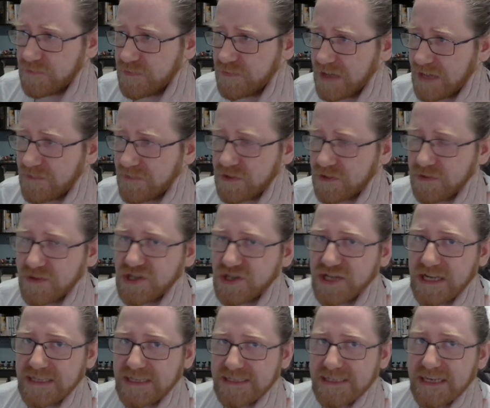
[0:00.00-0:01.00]
have a good
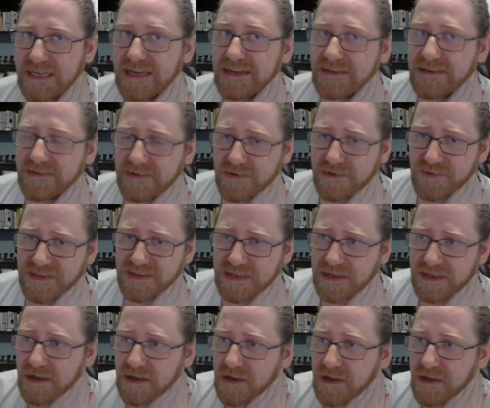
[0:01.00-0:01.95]
chance at winning.